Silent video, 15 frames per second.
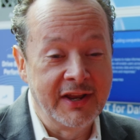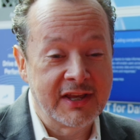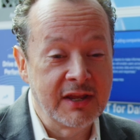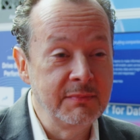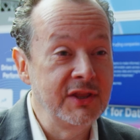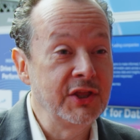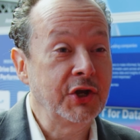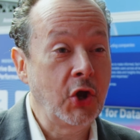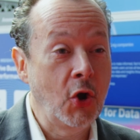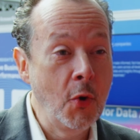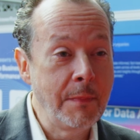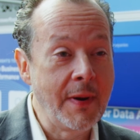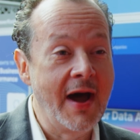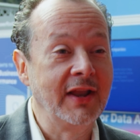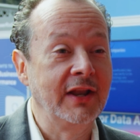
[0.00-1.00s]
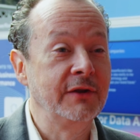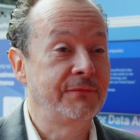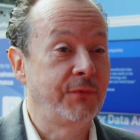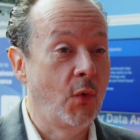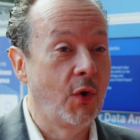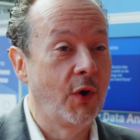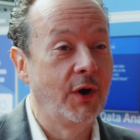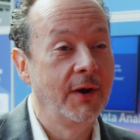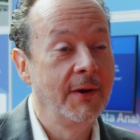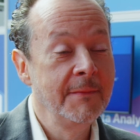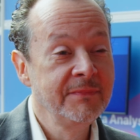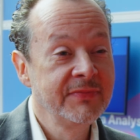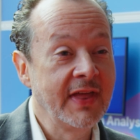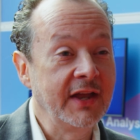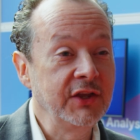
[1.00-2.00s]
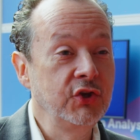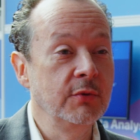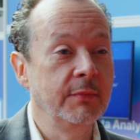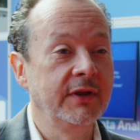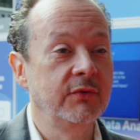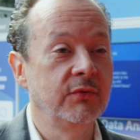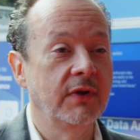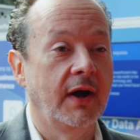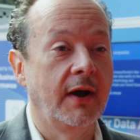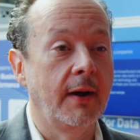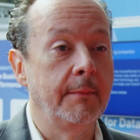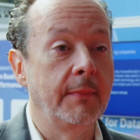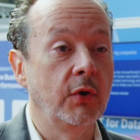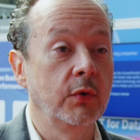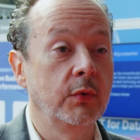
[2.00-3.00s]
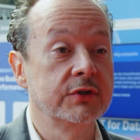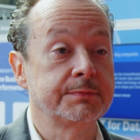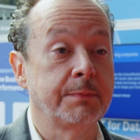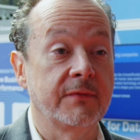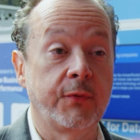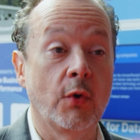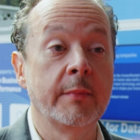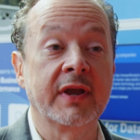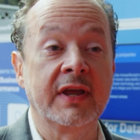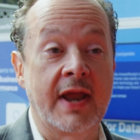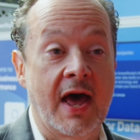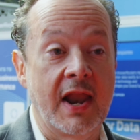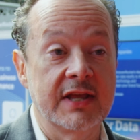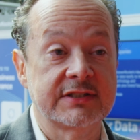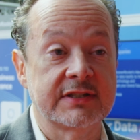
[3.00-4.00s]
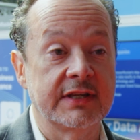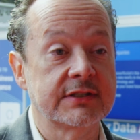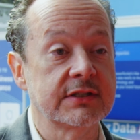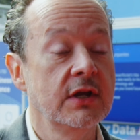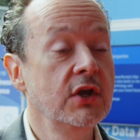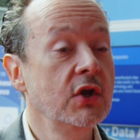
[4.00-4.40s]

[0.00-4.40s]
It can be the co-pilot for that human who is performing analysis,